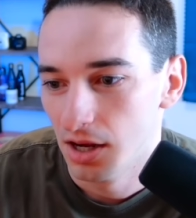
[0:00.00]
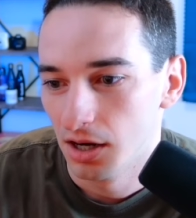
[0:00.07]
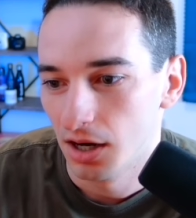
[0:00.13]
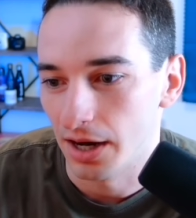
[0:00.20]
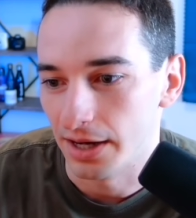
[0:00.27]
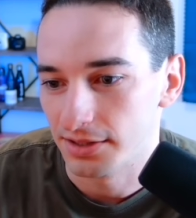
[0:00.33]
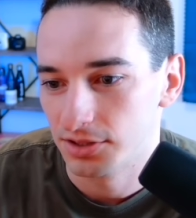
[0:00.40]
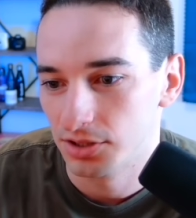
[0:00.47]

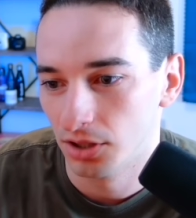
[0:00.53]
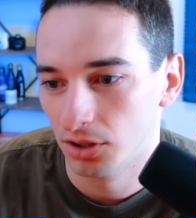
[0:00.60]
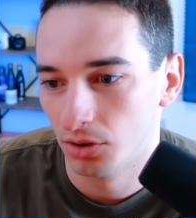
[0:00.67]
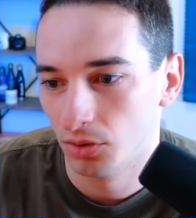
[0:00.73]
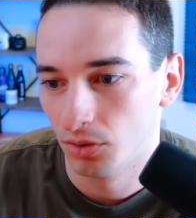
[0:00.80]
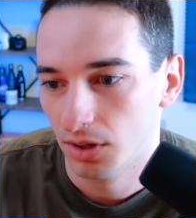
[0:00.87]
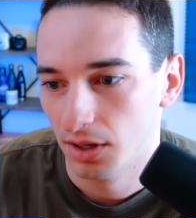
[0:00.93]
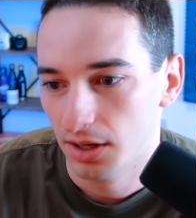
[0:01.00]
All right,
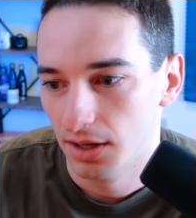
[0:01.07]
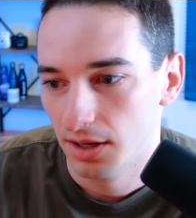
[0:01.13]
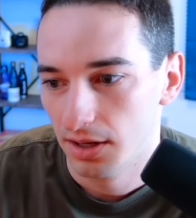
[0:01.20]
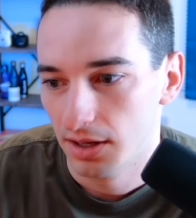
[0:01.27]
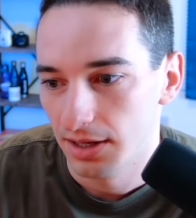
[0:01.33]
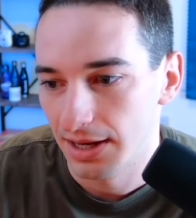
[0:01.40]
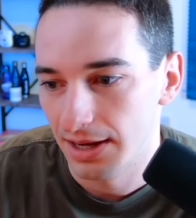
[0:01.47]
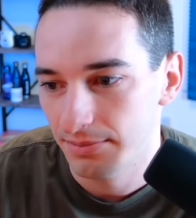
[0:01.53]
so
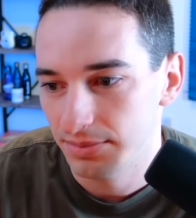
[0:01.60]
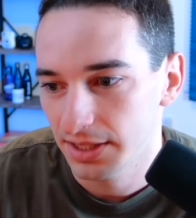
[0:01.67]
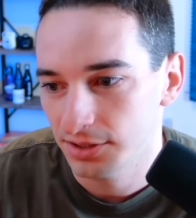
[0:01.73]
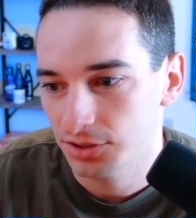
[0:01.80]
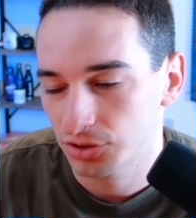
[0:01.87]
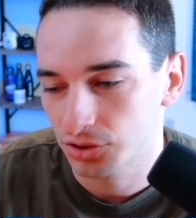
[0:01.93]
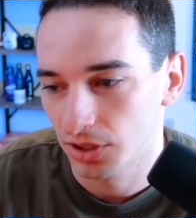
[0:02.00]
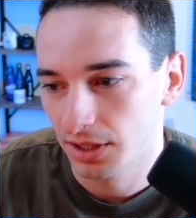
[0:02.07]
empty
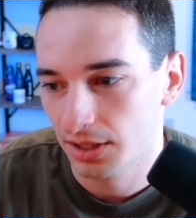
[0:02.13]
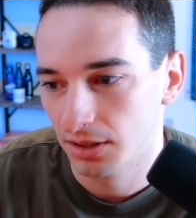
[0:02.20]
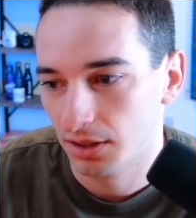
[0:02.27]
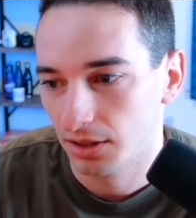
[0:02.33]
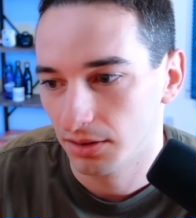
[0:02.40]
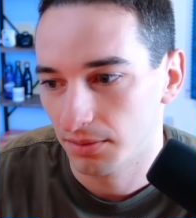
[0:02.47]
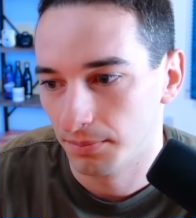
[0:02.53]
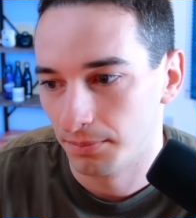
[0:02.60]
string,
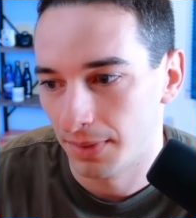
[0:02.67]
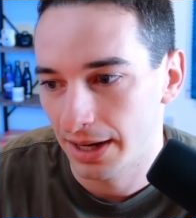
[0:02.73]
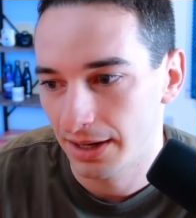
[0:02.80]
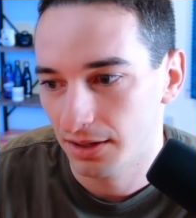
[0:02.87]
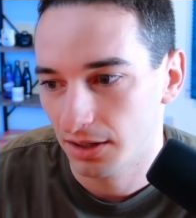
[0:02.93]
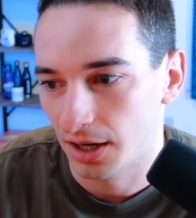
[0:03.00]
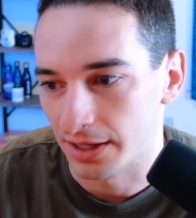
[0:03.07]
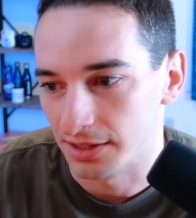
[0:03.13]
all
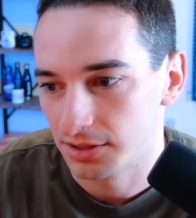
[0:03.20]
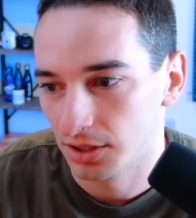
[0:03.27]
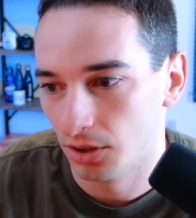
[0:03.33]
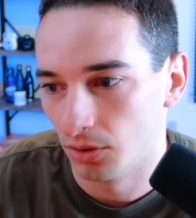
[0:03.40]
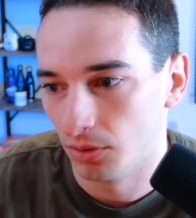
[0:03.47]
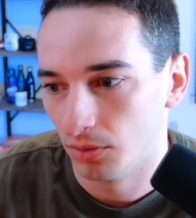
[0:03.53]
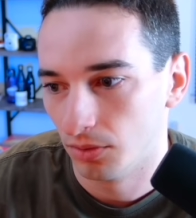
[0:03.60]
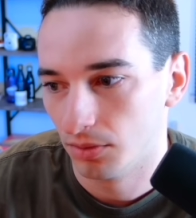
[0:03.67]
right,
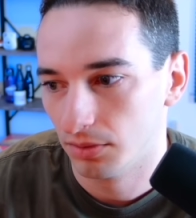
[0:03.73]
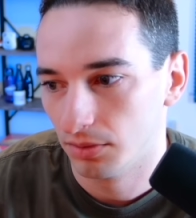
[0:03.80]
so